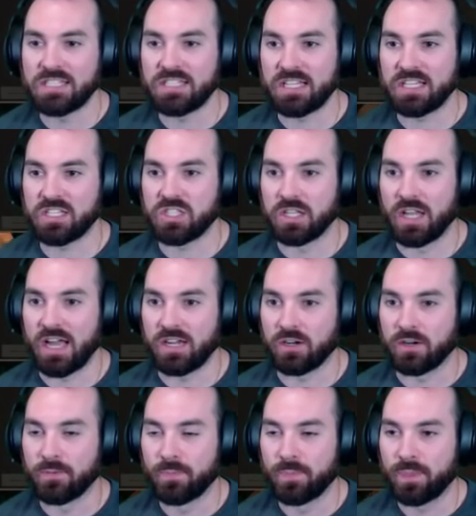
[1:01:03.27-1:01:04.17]
it gets
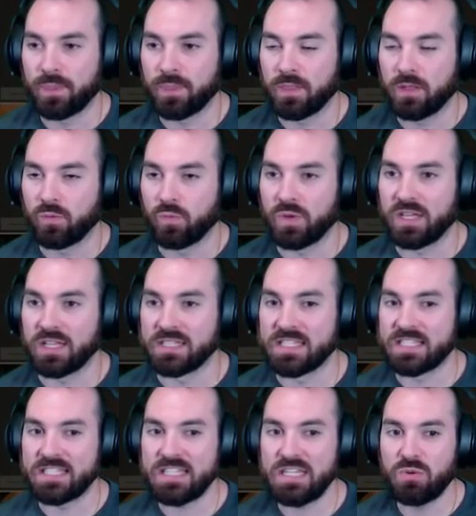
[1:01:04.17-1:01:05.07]
lighter, we can
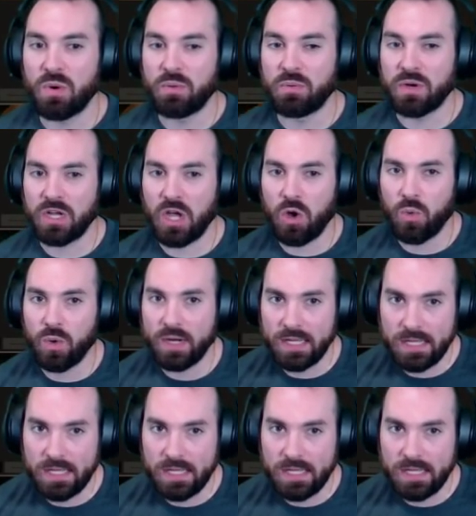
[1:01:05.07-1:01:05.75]
see where we're going